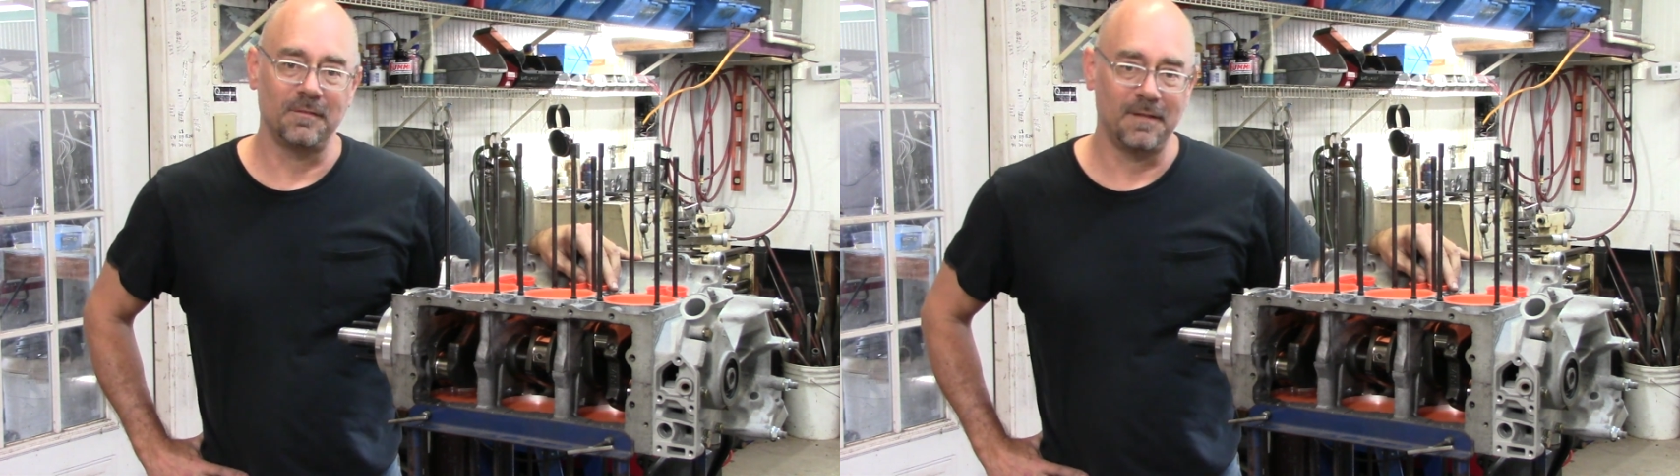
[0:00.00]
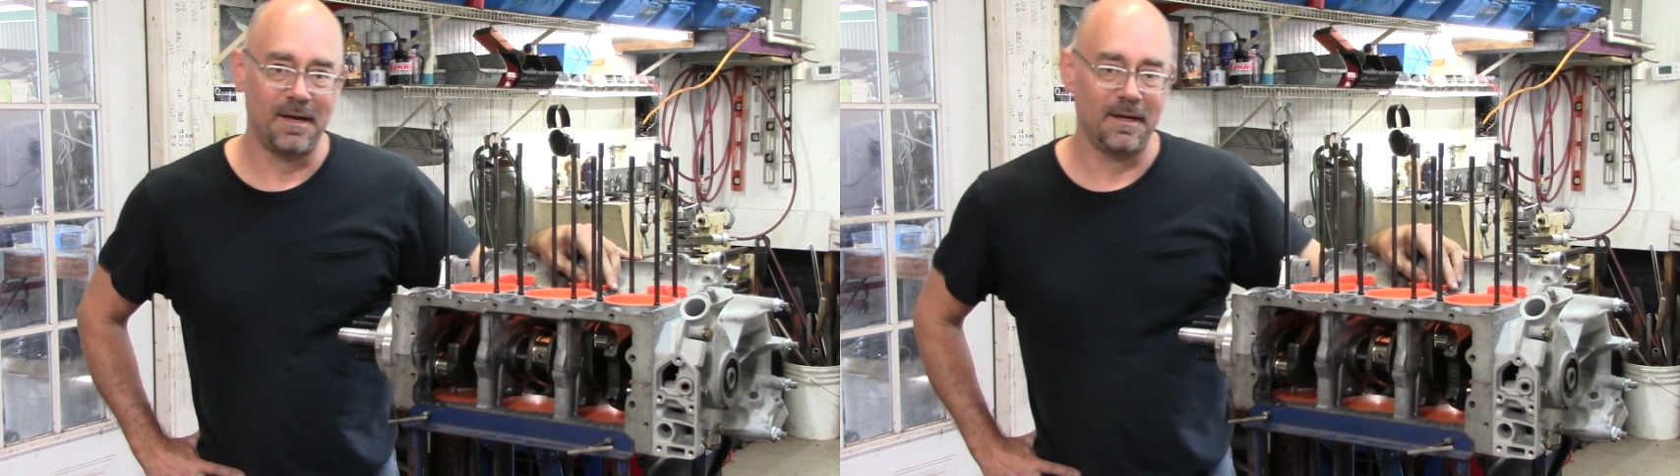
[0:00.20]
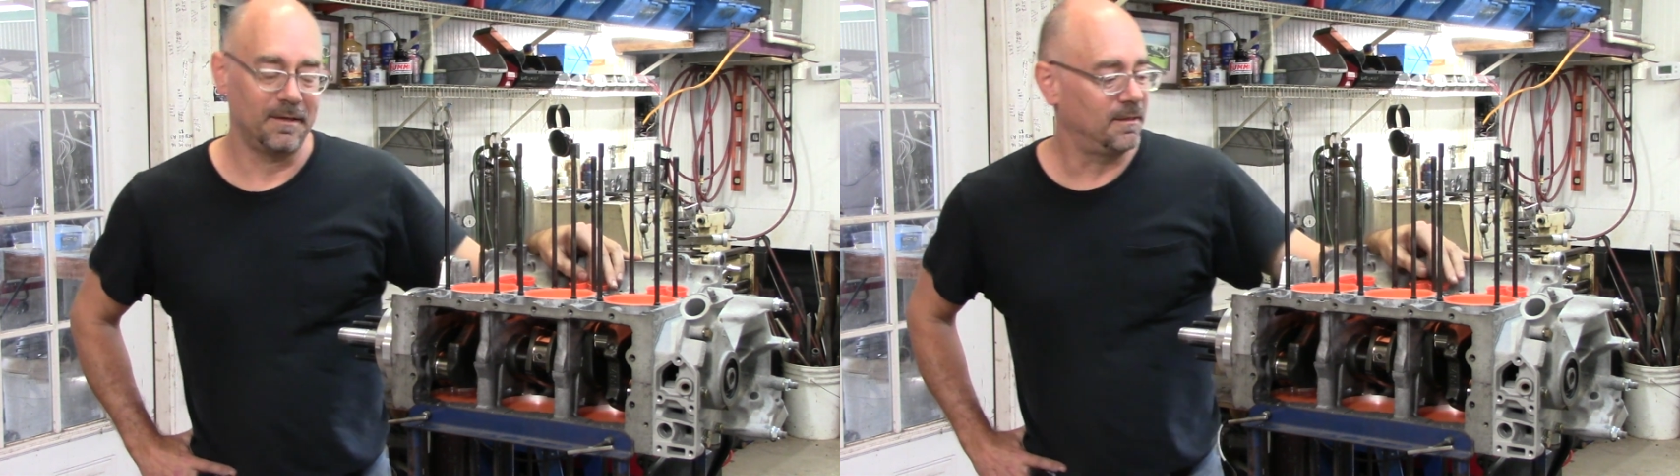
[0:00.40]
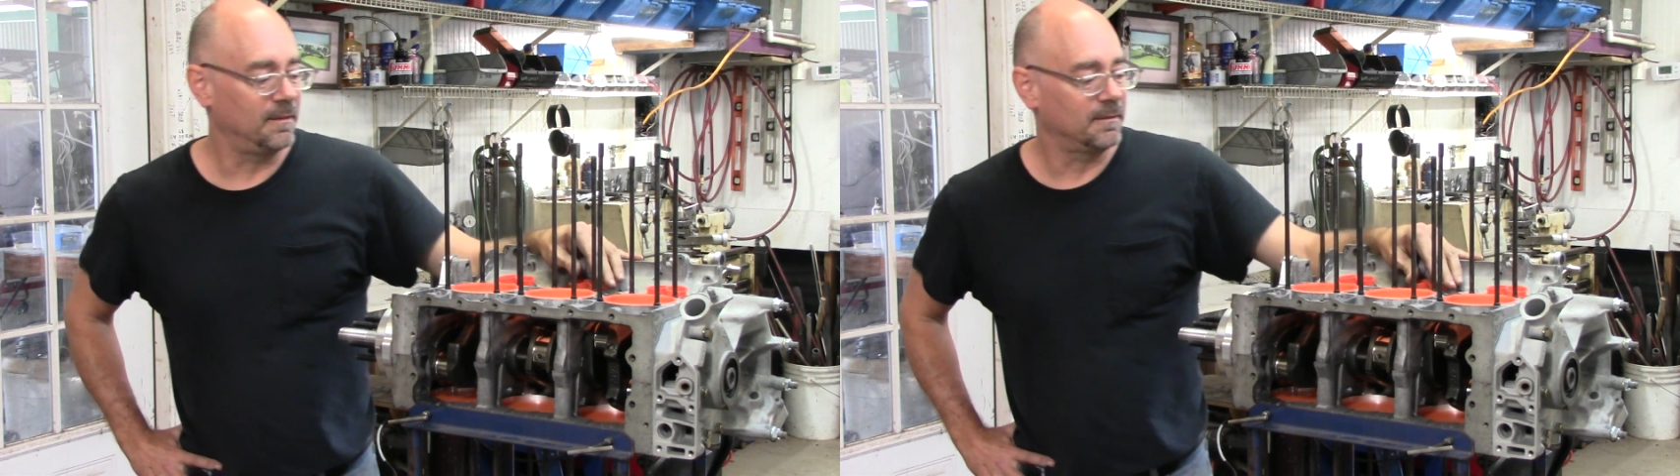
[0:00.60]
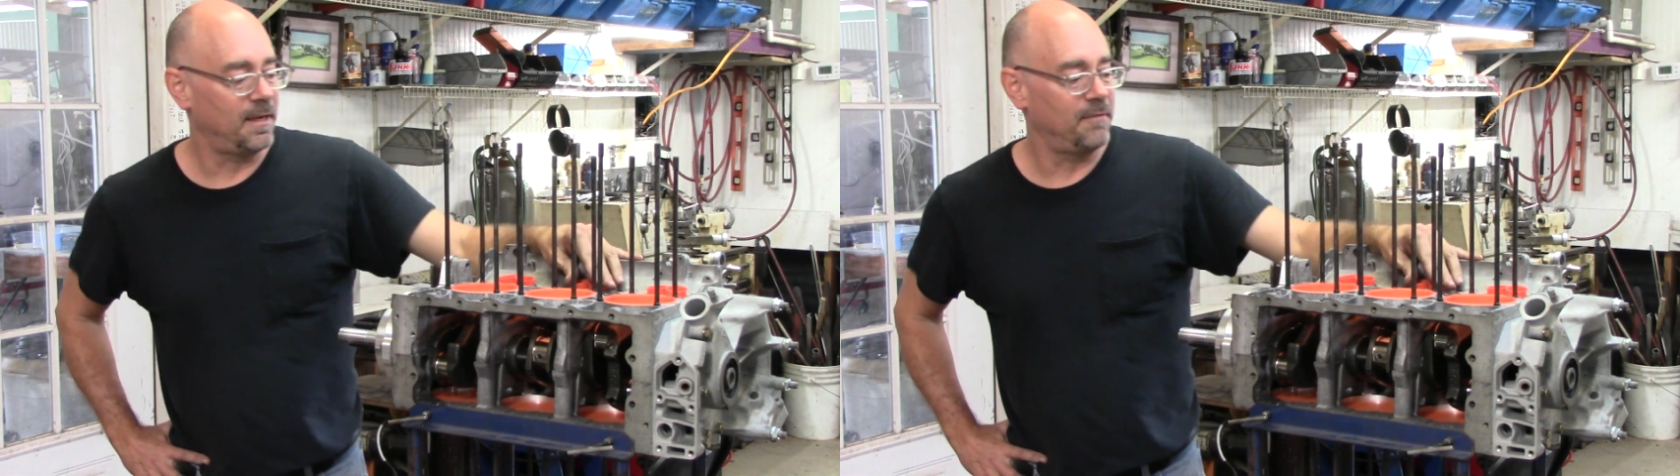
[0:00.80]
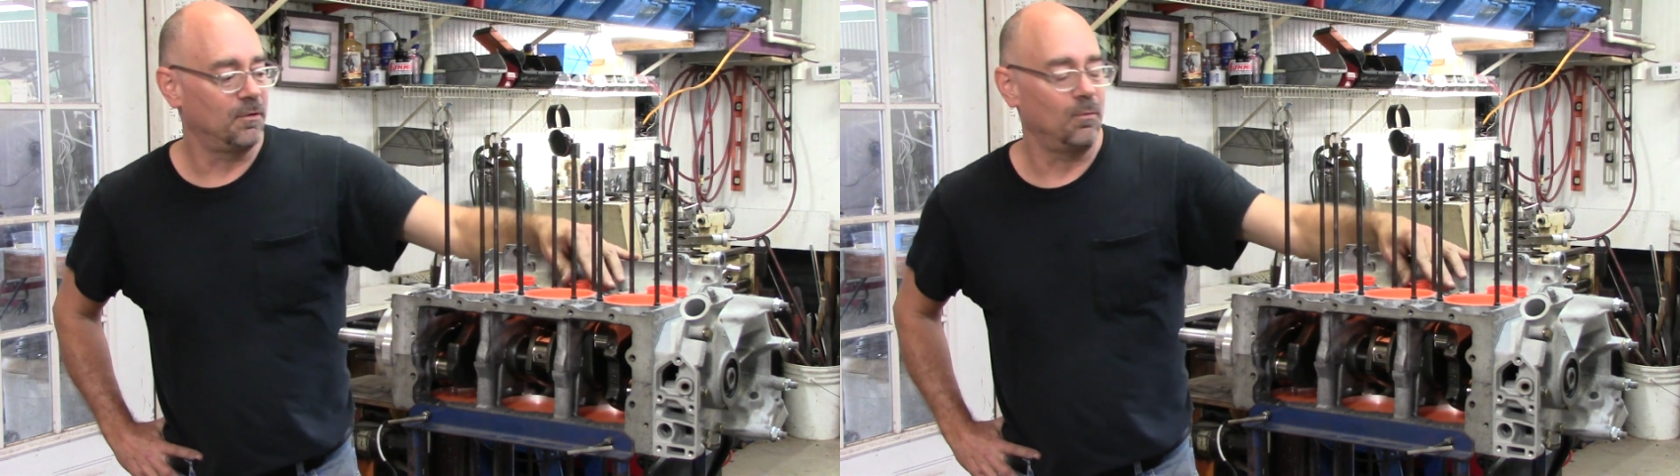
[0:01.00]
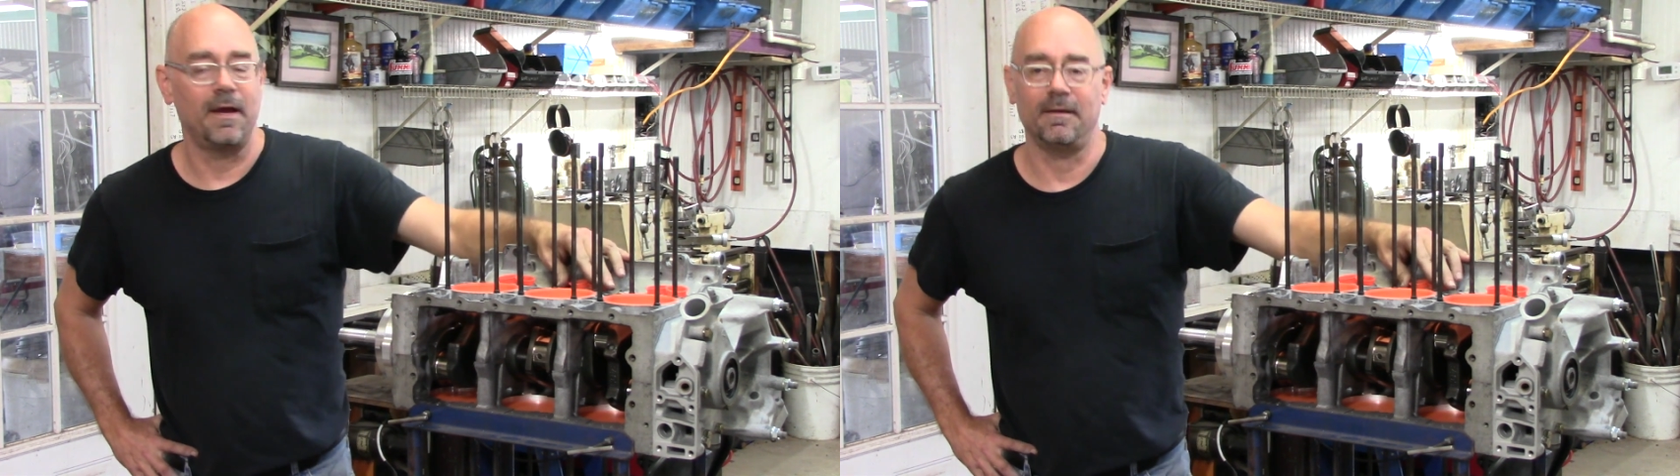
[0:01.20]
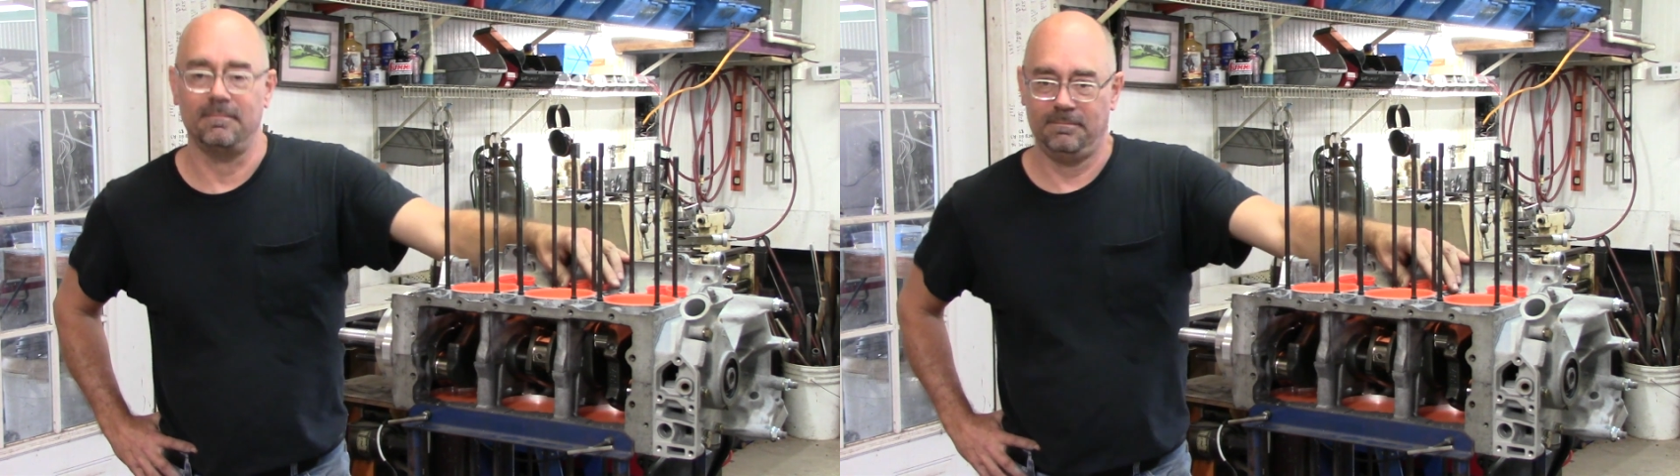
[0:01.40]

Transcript: and then I gave it away